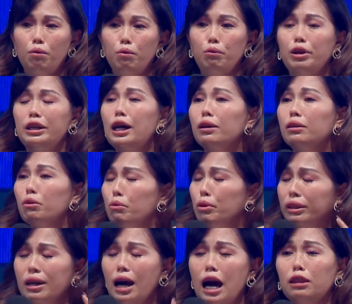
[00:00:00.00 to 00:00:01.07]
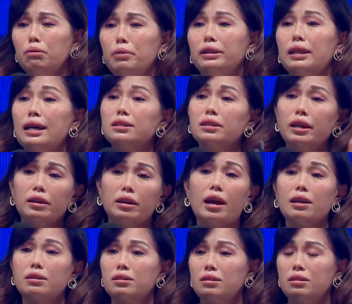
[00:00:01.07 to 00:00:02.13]
With a heartbeat, I say
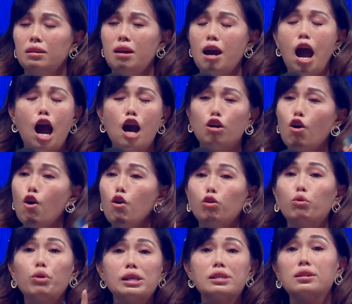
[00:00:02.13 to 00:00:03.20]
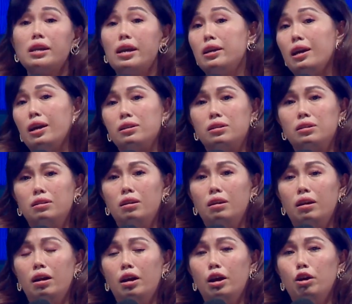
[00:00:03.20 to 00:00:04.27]
yes. I always say yes.
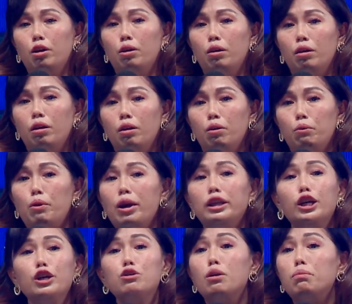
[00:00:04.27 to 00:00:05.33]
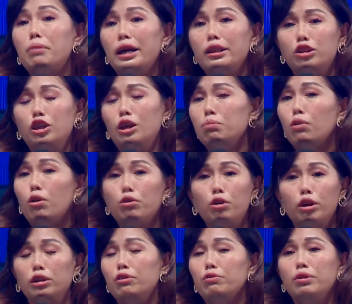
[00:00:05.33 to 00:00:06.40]
Whether you're my team or
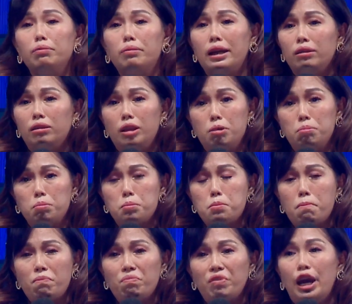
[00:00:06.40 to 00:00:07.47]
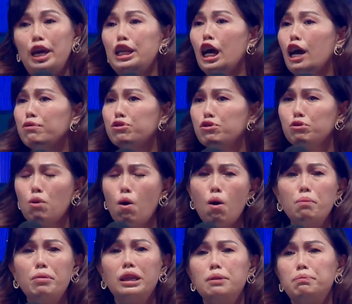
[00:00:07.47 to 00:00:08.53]
not even my team. And I have
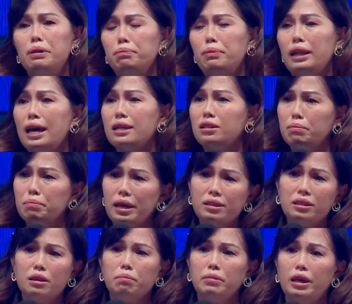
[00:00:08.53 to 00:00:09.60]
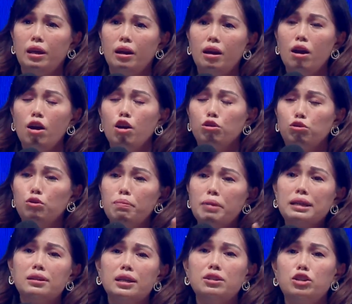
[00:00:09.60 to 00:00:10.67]
so many people SMSing me through
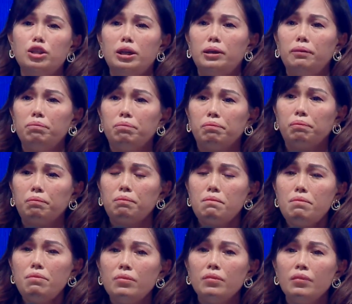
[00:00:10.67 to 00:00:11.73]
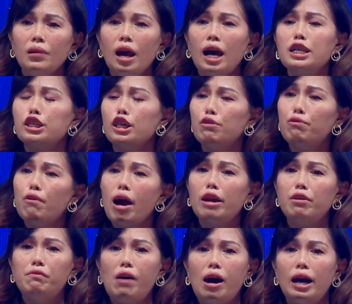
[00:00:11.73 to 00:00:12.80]
Messenger, asking for
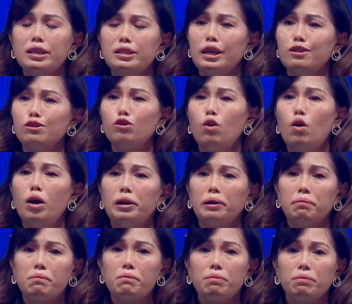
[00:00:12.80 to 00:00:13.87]
advice and so on.